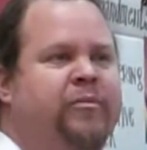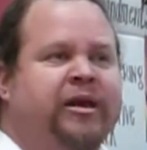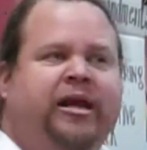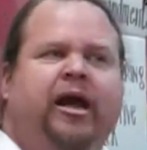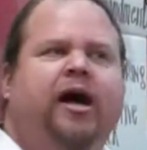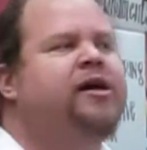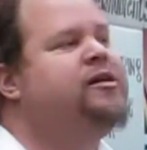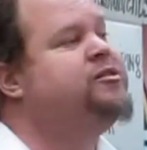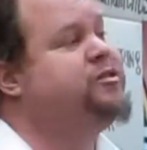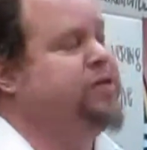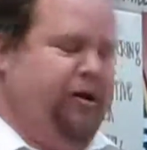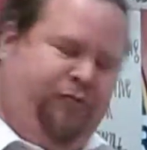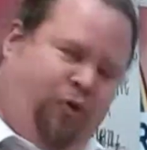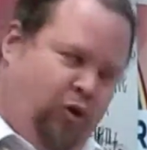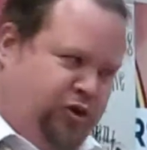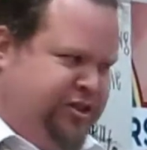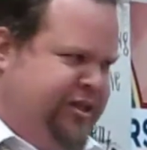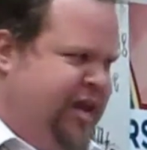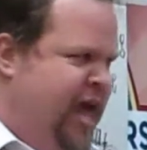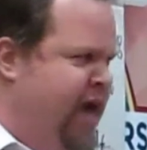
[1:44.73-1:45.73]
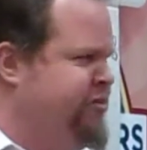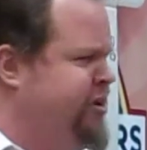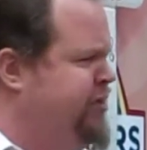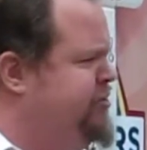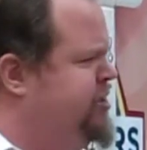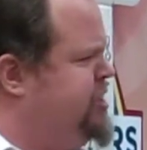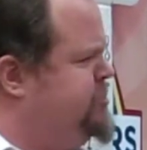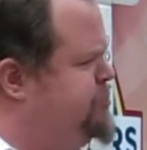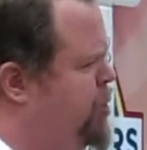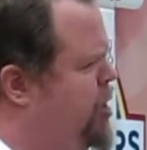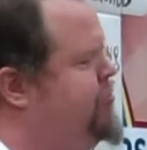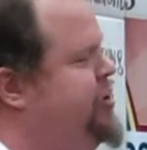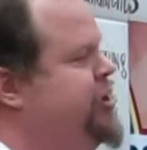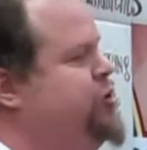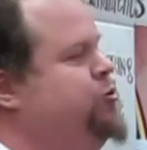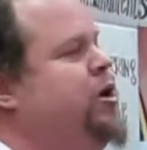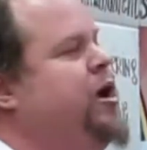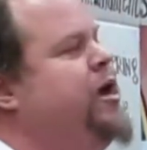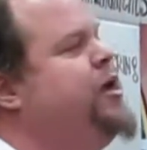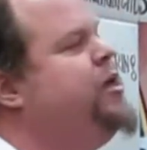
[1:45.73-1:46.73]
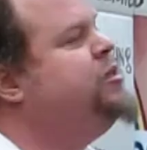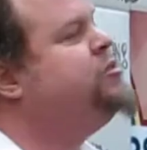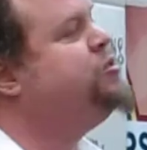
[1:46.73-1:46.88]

Because, of course, in heaven everything's perfect, right?